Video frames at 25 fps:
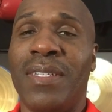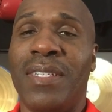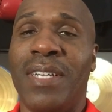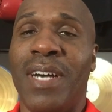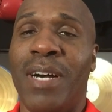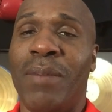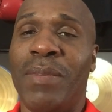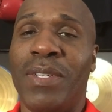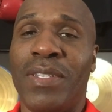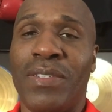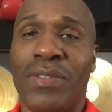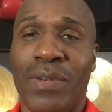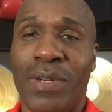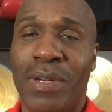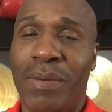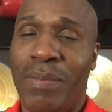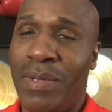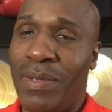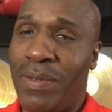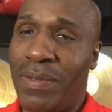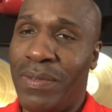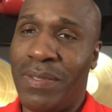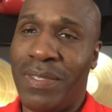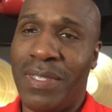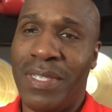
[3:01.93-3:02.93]
dumbest
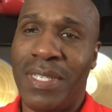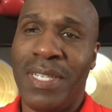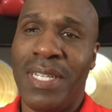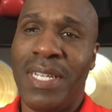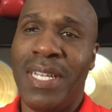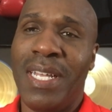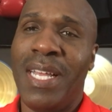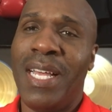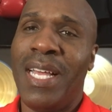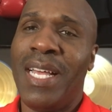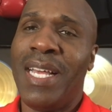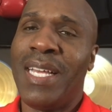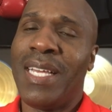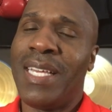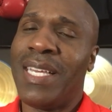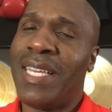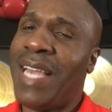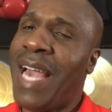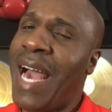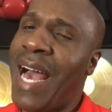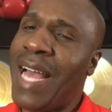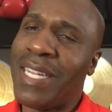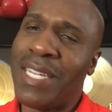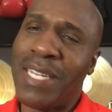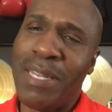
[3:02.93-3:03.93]
criminals
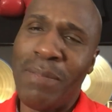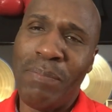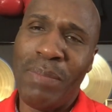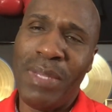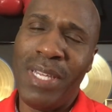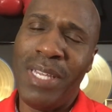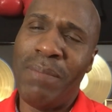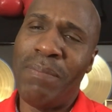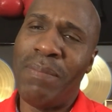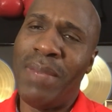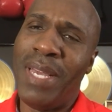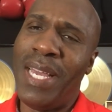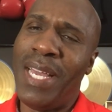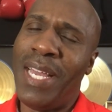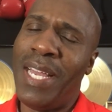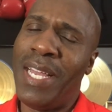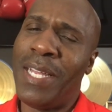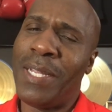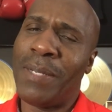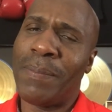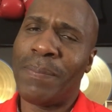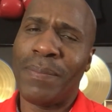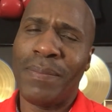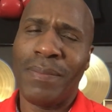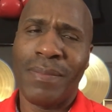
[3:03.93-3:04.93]
got to be,
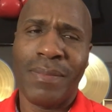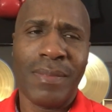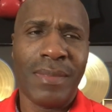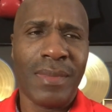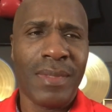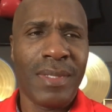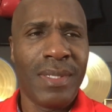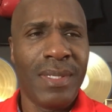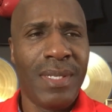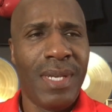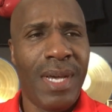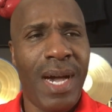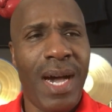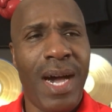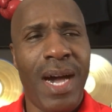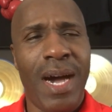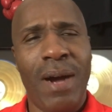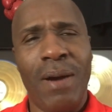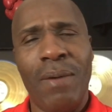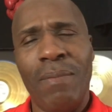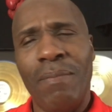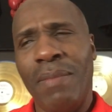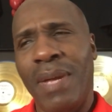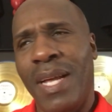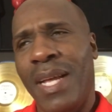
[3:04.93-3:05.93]
man.
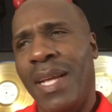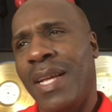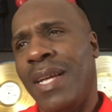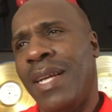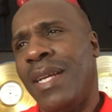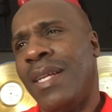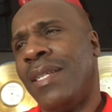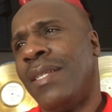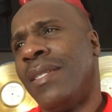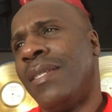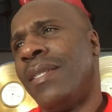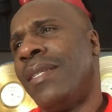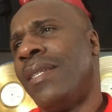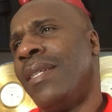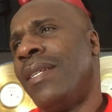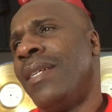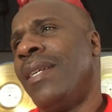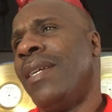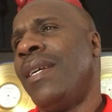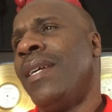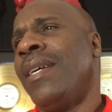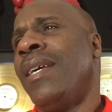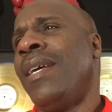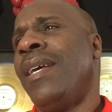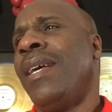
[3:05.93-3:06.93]
Oh man.
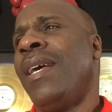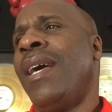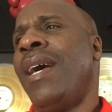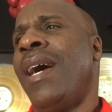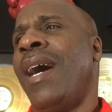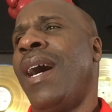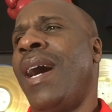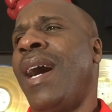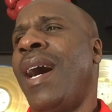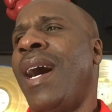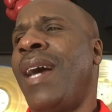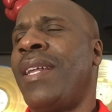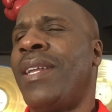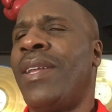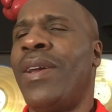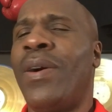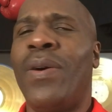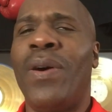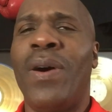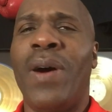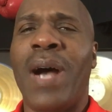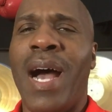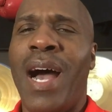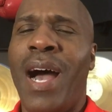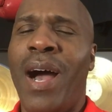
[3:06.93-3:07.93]
I
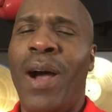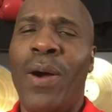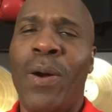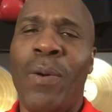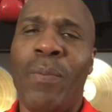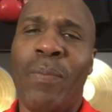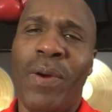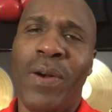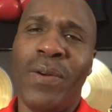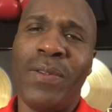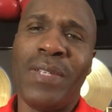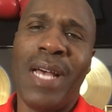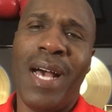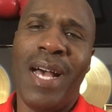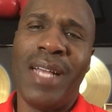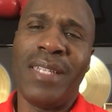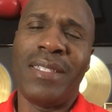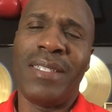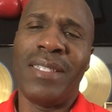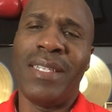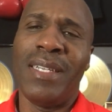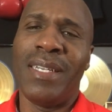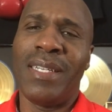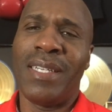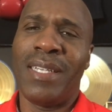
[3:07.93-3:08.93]
know I hope
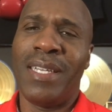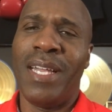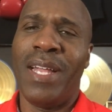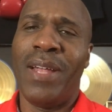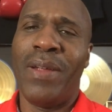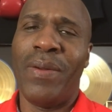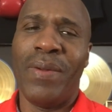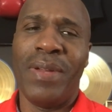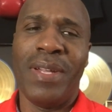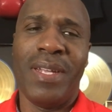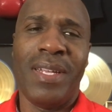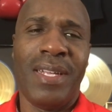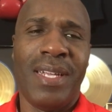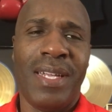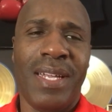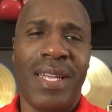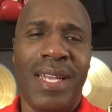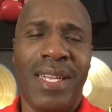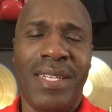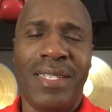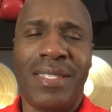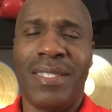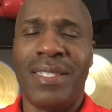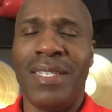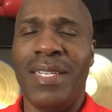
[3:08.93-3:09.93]
Isiah Carey
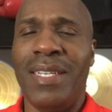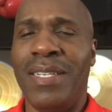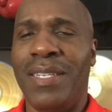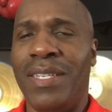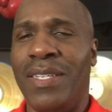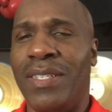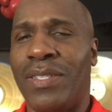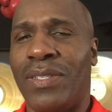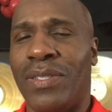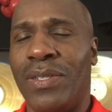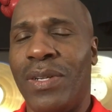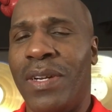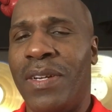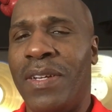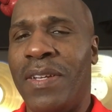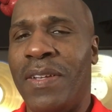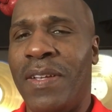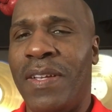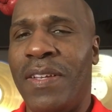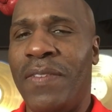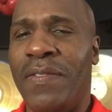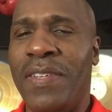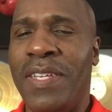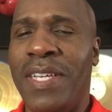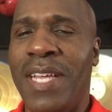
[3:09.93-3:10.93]
has seen this story.
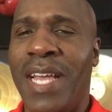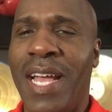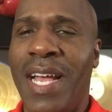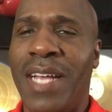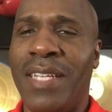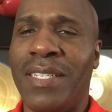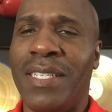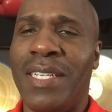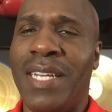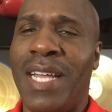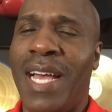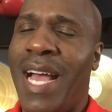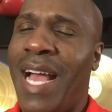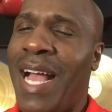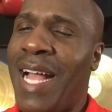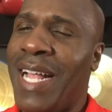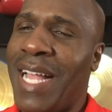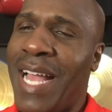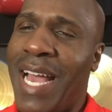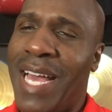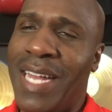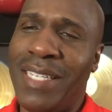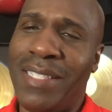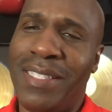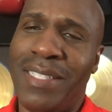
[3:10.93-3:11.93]
If he hasn't, I
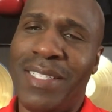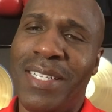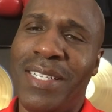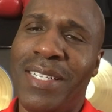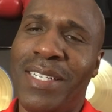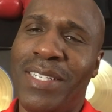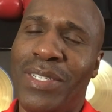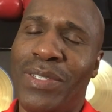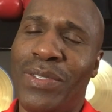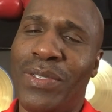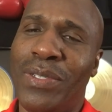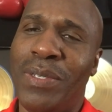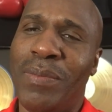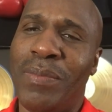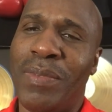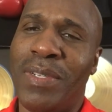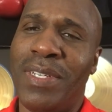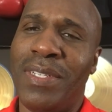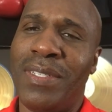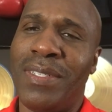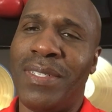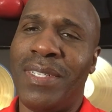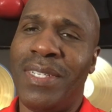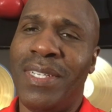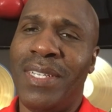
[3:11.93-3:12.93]
gotta send it to him
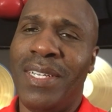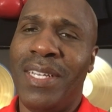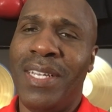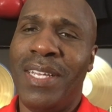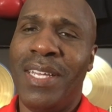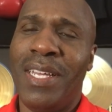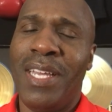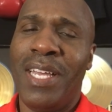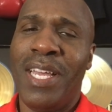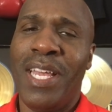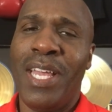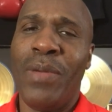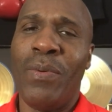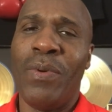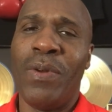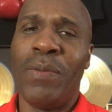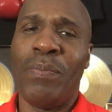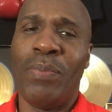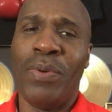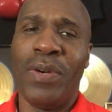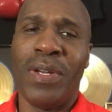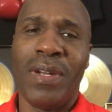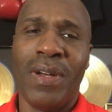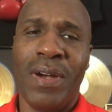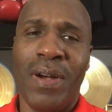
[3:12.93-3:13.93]
because he
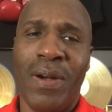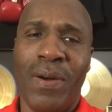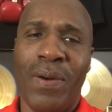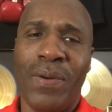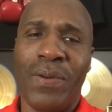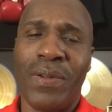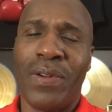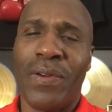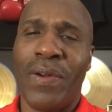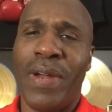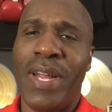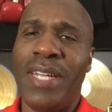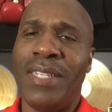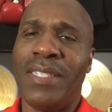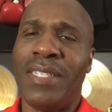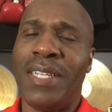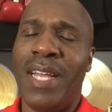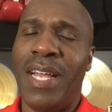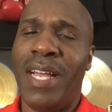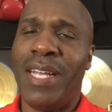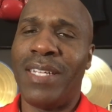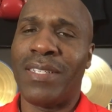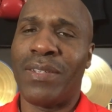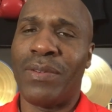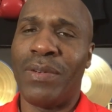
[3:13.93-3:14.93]
would put on
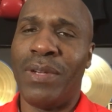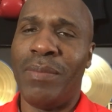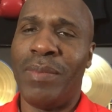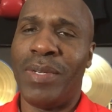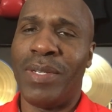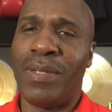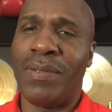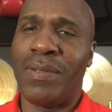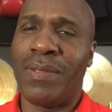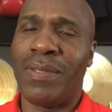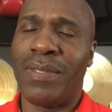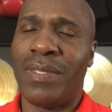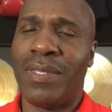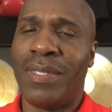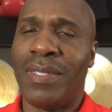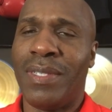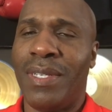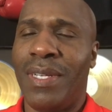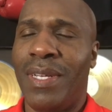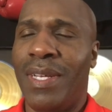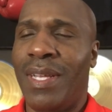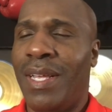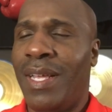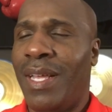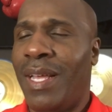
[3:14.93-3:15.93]
crazy ass criminals.
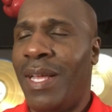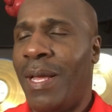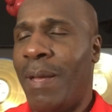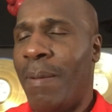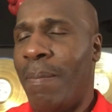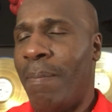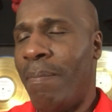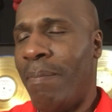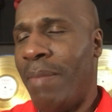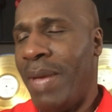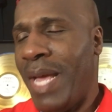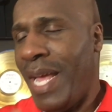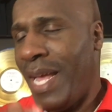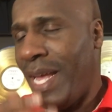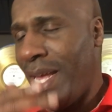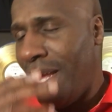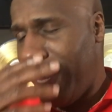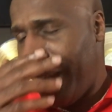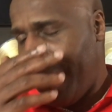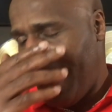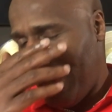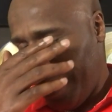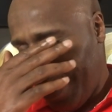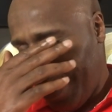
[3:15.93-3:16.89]
Man.